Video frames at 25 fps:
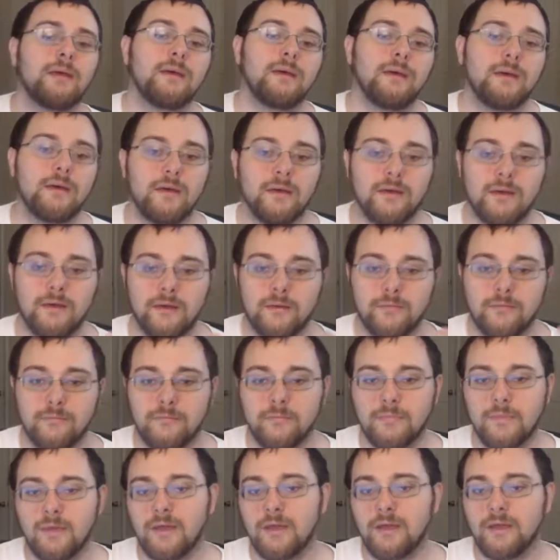Um,
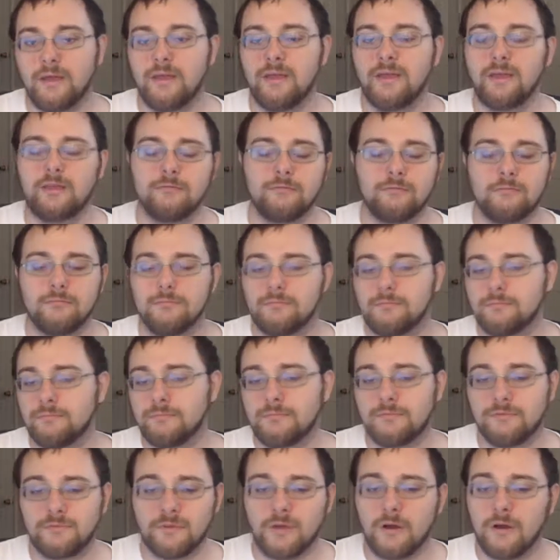again,
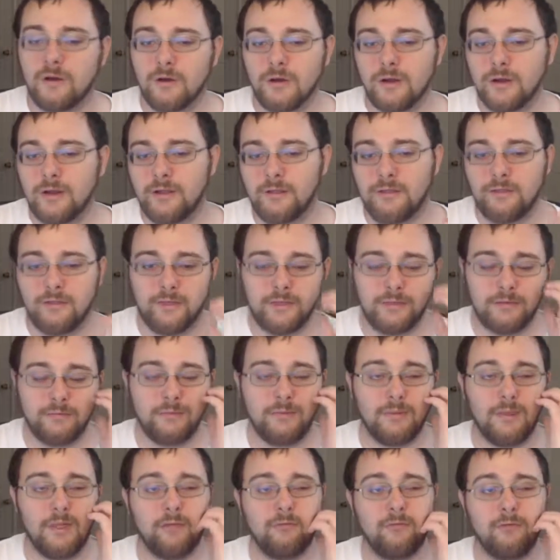sorry that
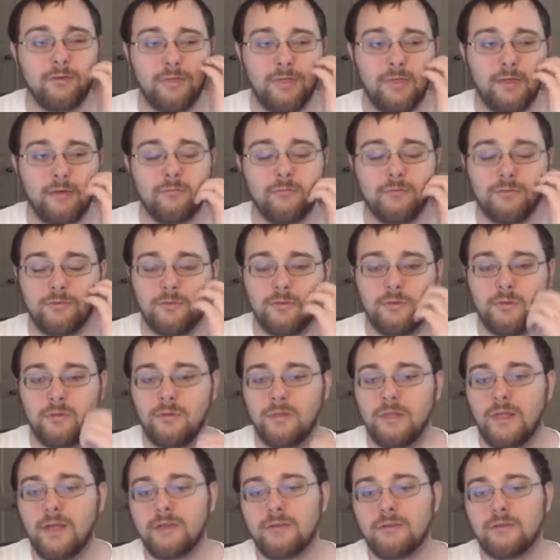everything was a little
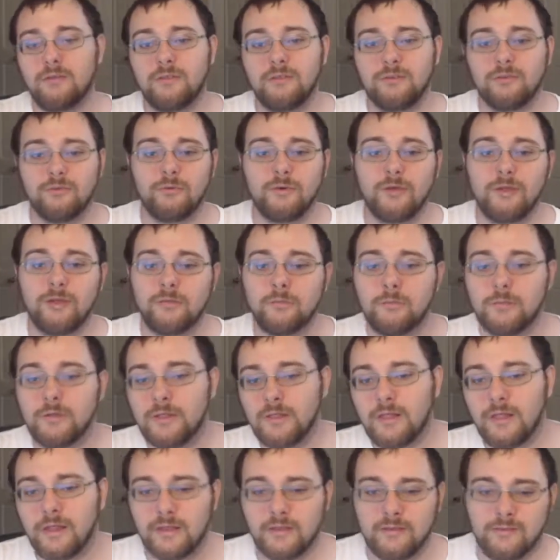later this week, but
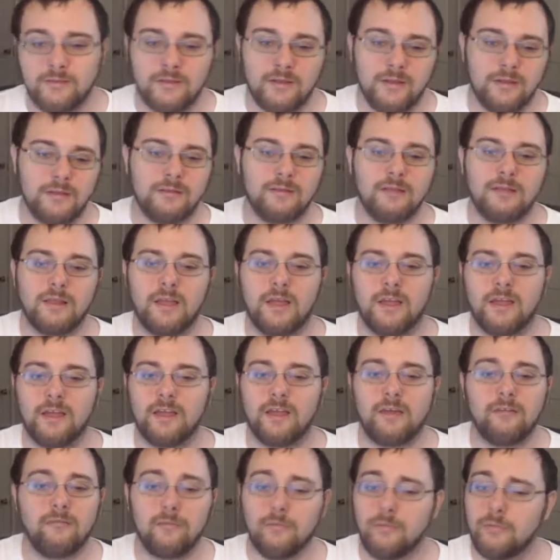like I said, I
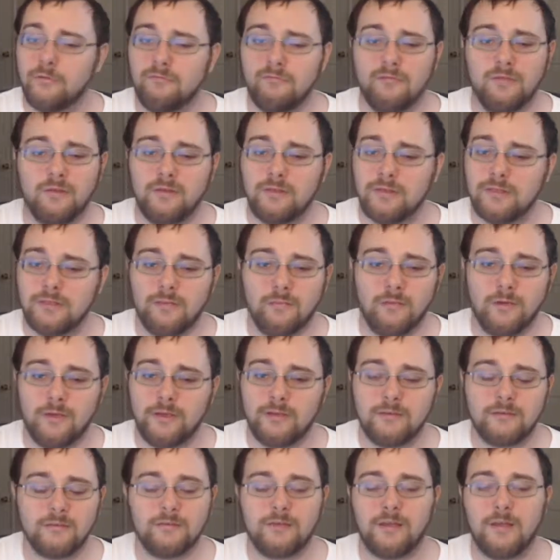haven't been feeling the
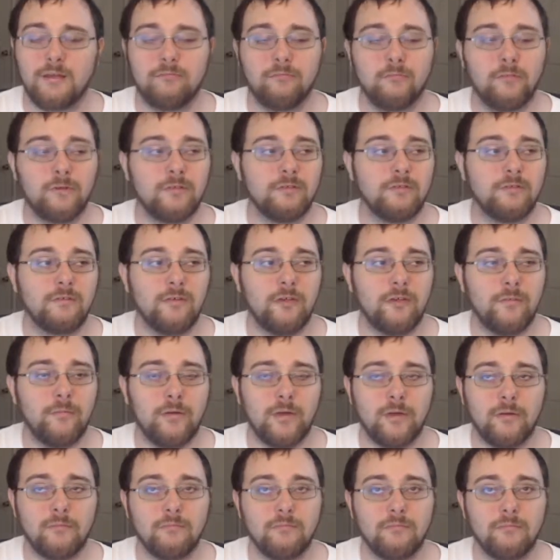best. I've been
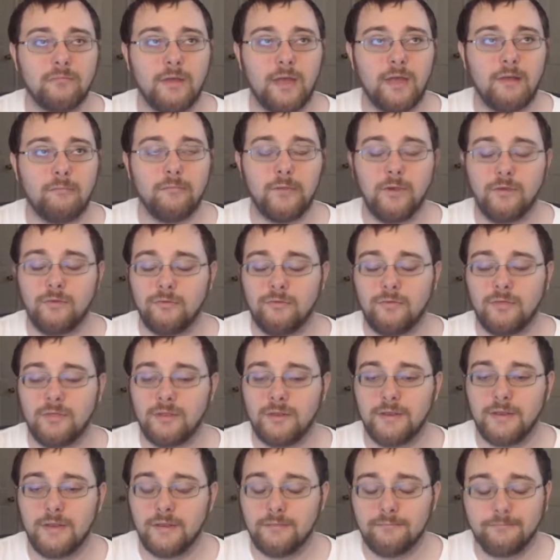sleeping most of the
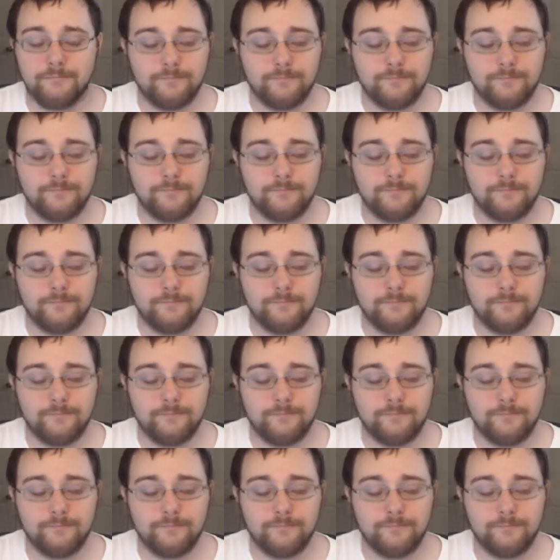day.